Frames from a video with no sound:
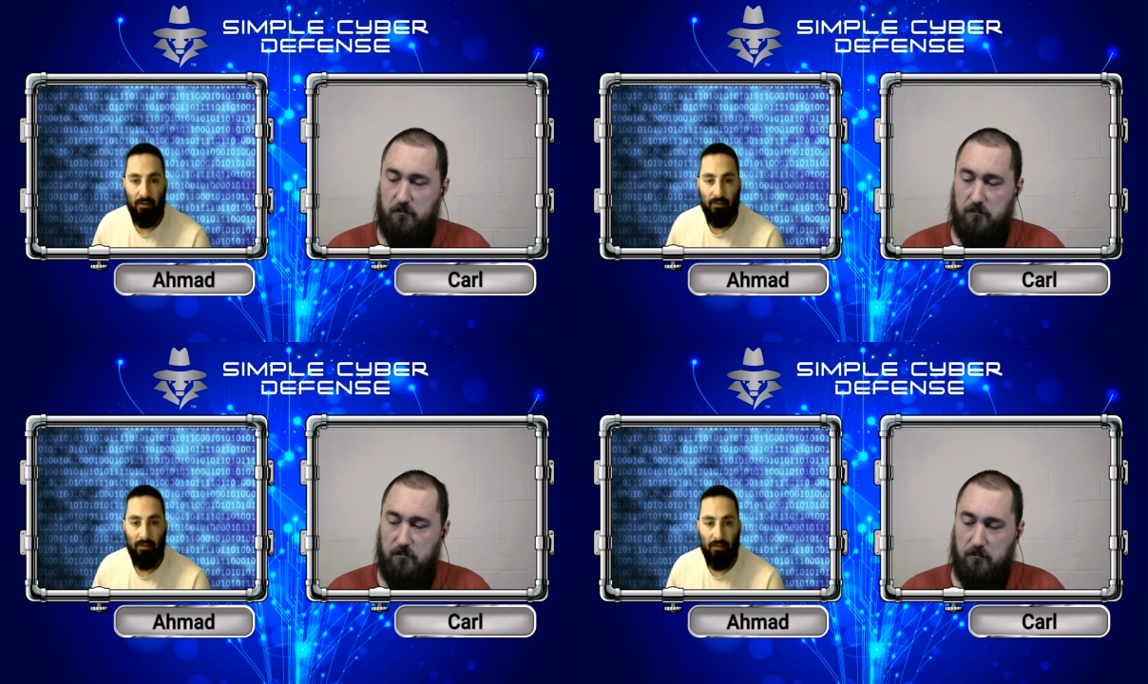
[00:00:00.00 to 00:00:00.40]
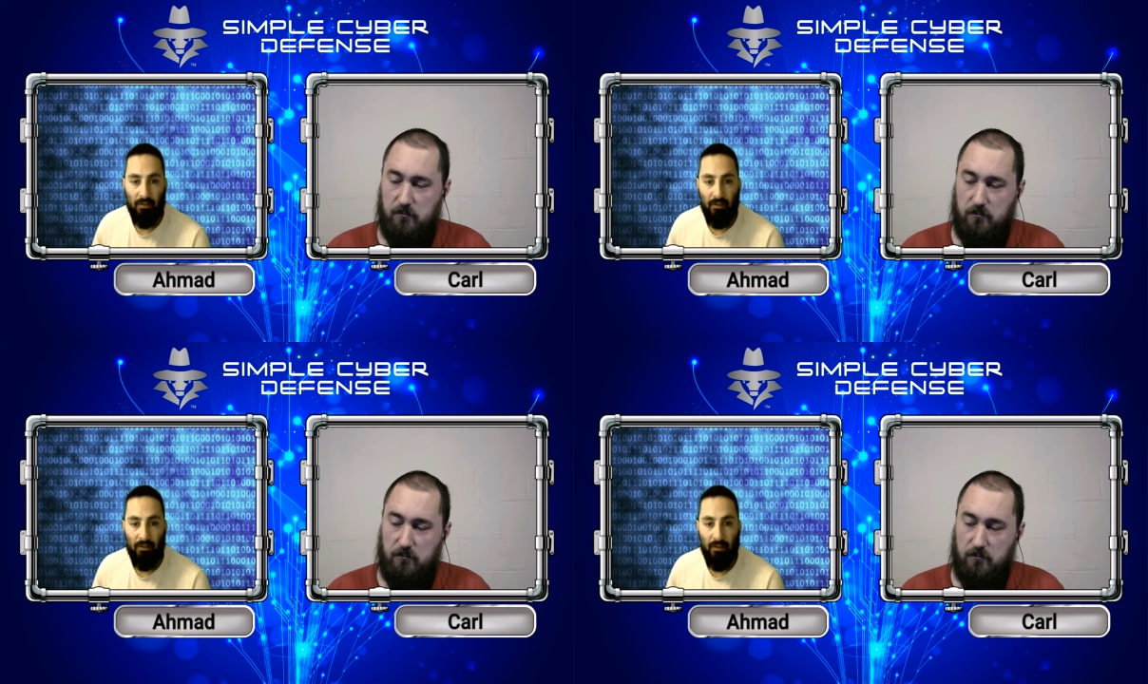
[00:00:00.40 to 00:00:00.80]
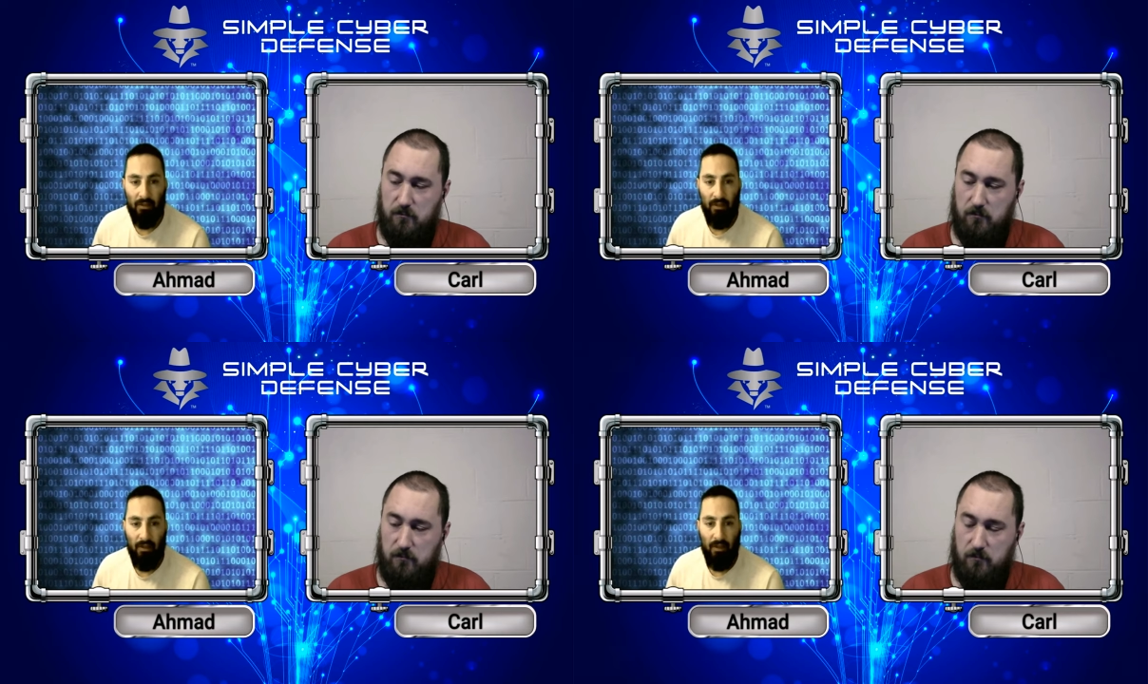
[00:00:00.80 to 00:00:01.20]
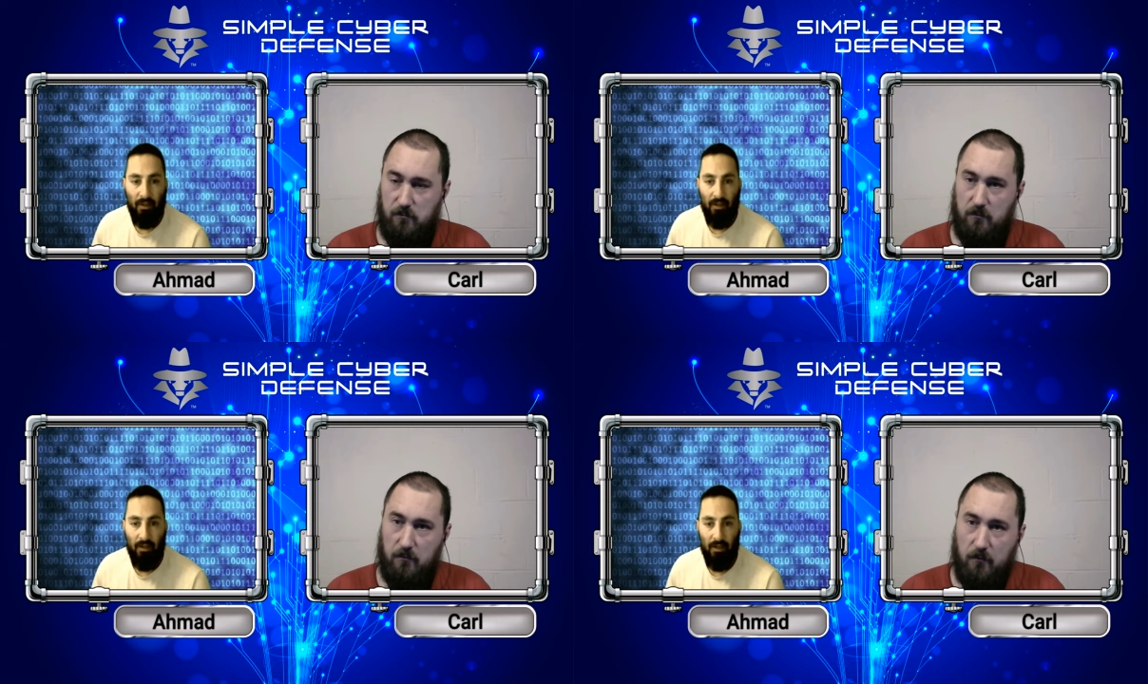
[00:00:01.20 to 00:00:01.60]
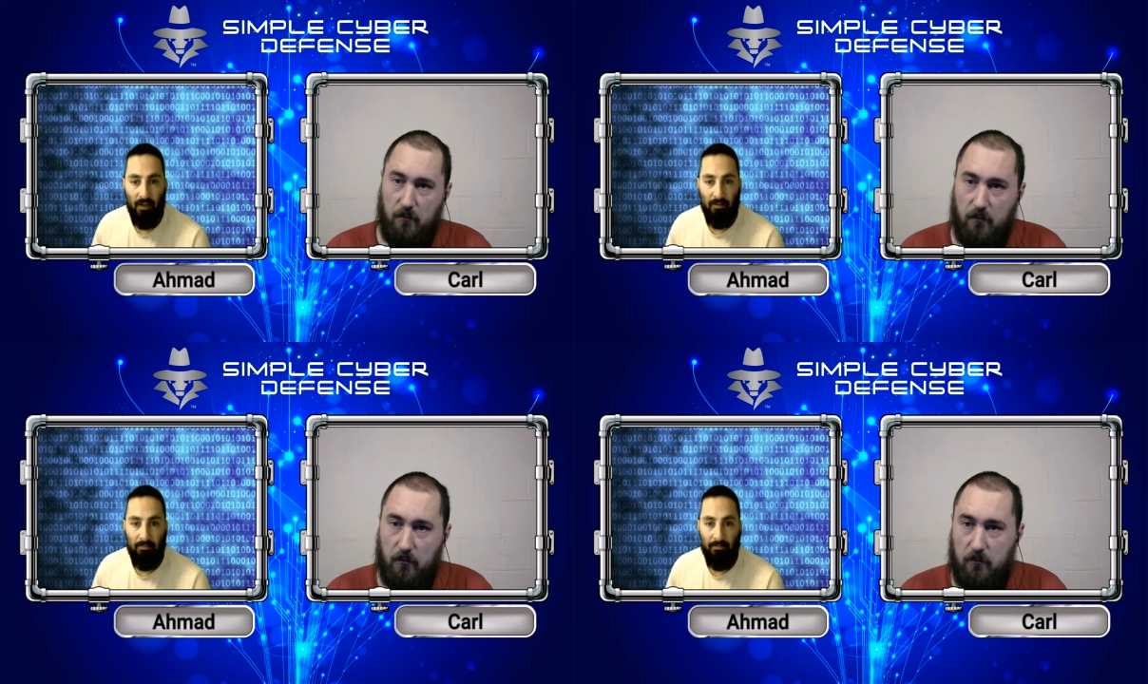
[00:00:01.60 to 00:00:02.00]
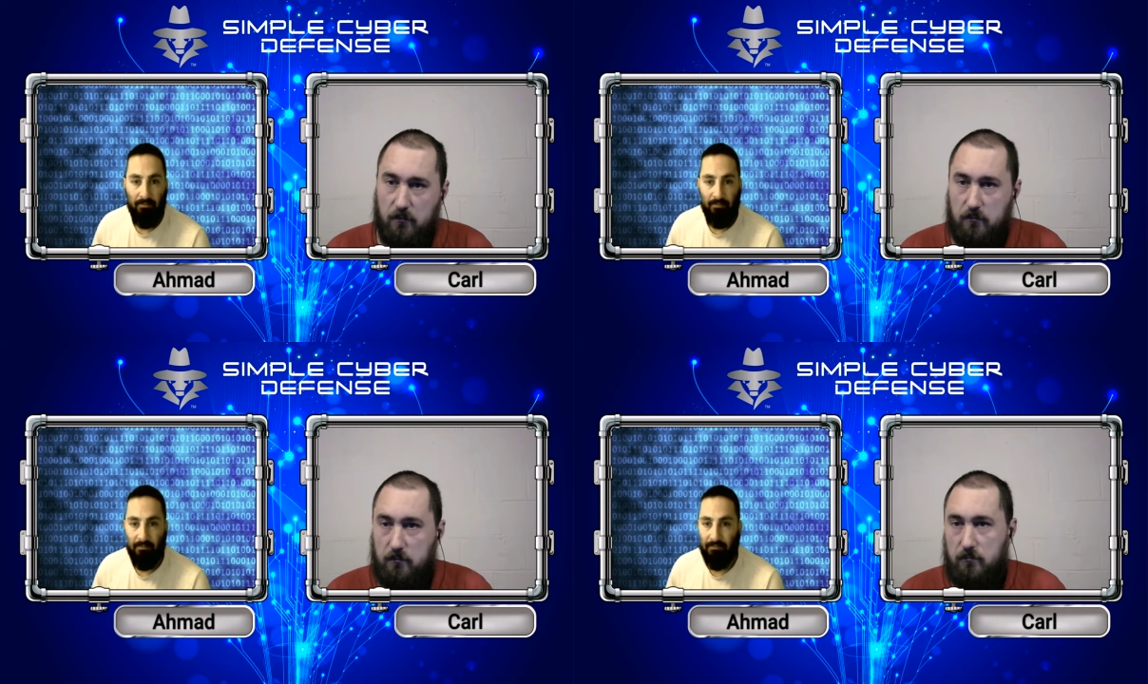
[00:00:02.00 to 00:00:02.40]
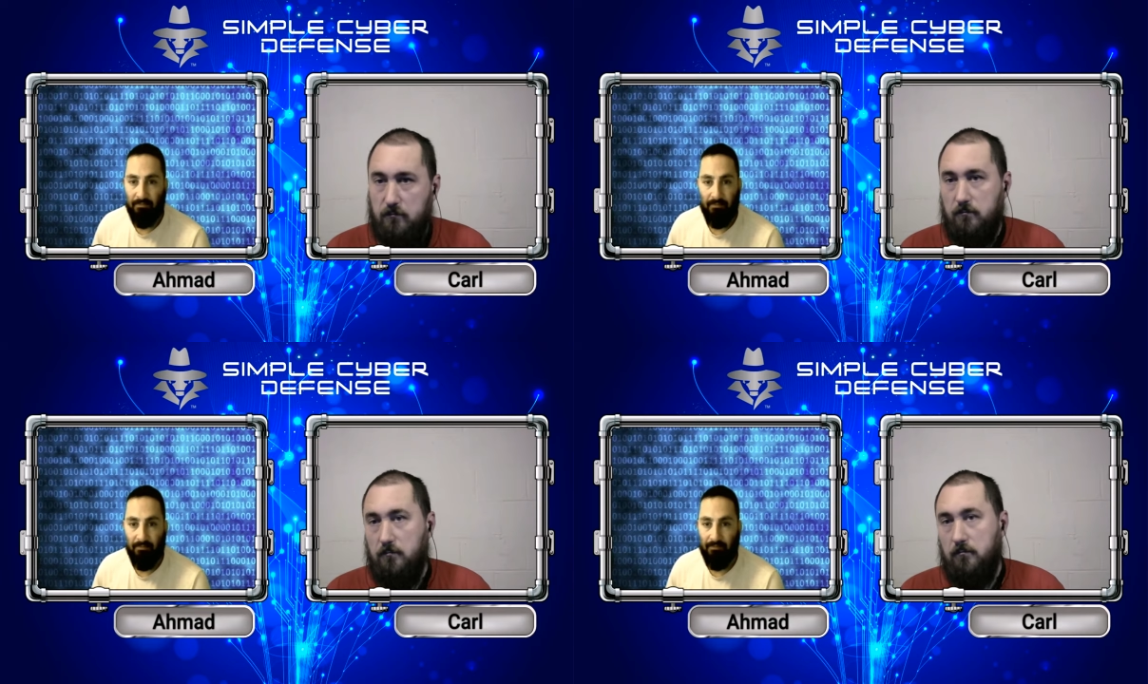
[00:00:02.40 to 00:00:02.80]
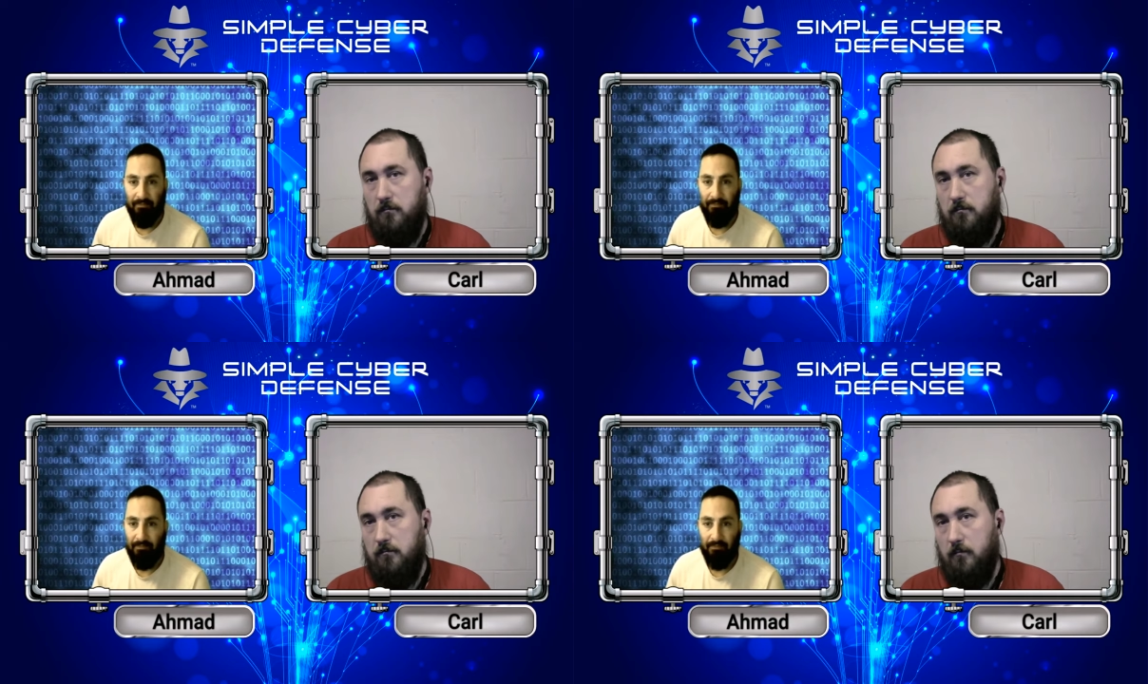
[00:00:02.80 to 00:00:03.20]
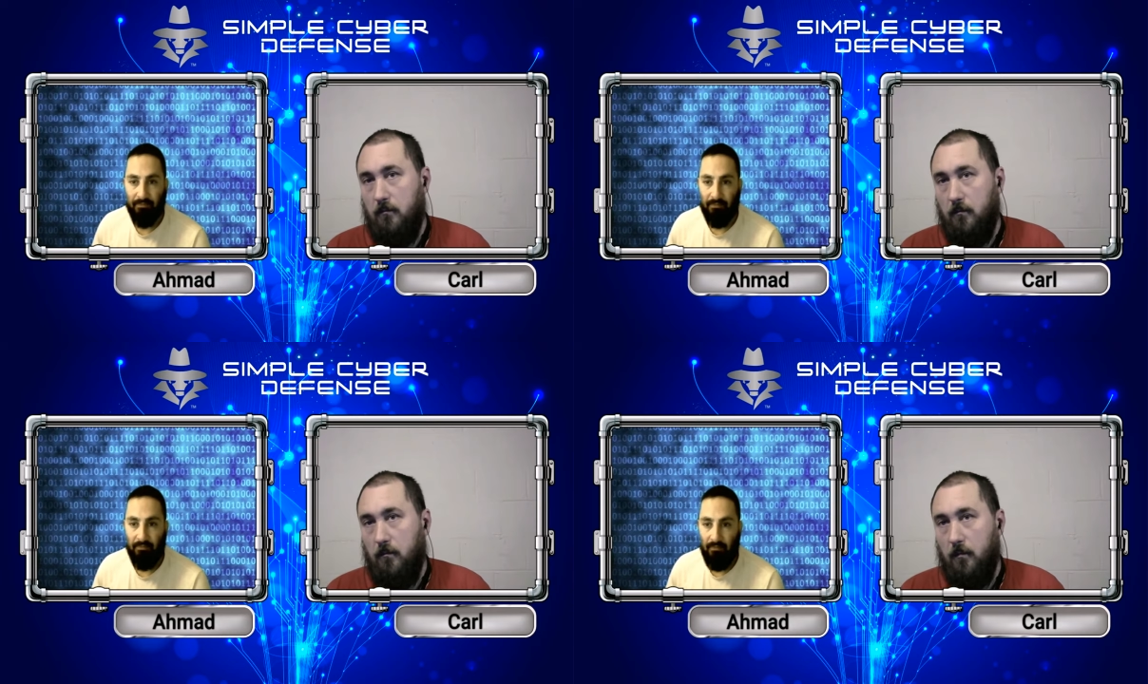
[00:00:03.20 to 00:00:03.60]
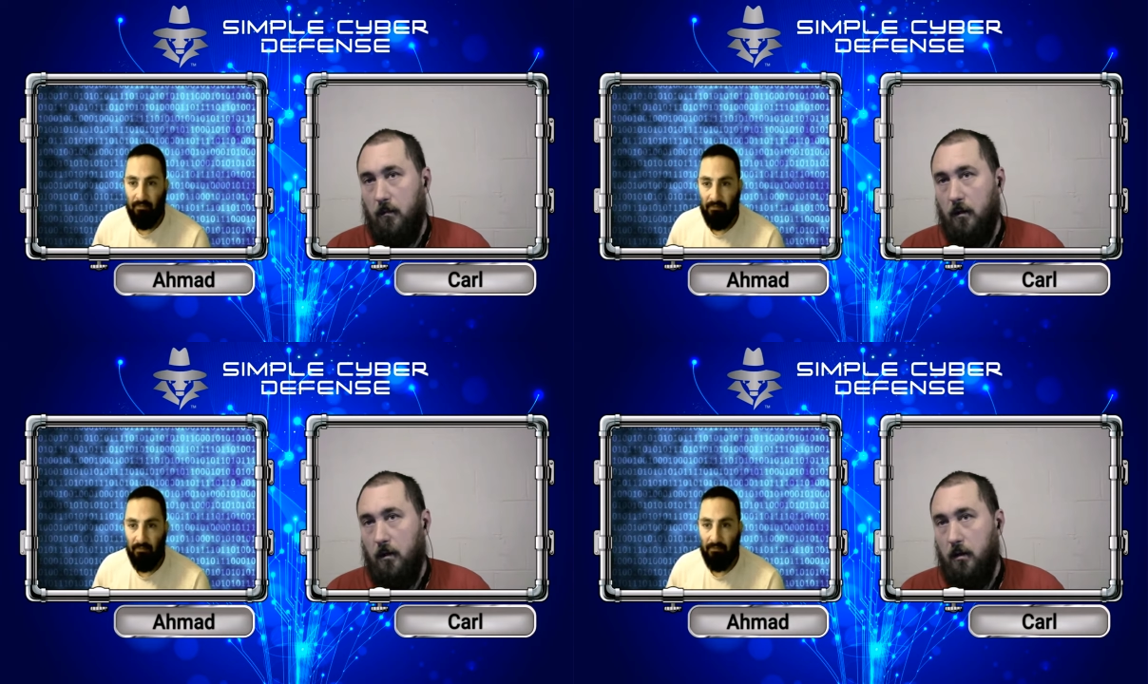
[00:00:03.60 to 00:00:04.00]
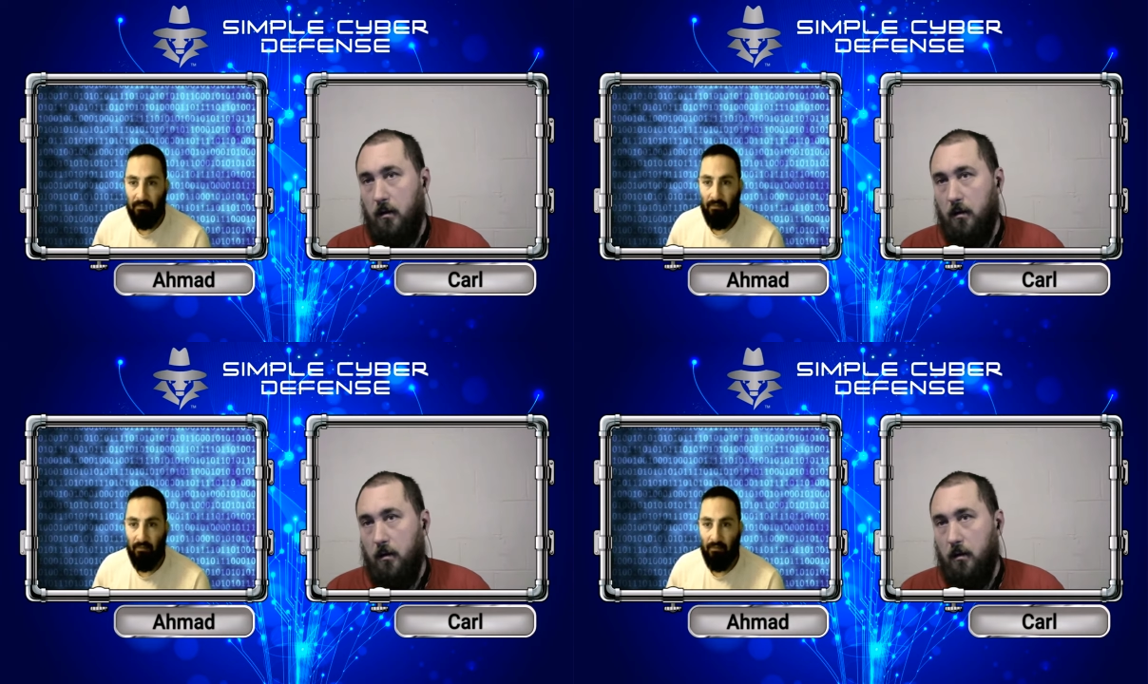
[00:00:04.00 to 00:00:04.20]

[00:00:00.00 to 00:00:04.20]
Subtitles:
No one is speaking in this clip.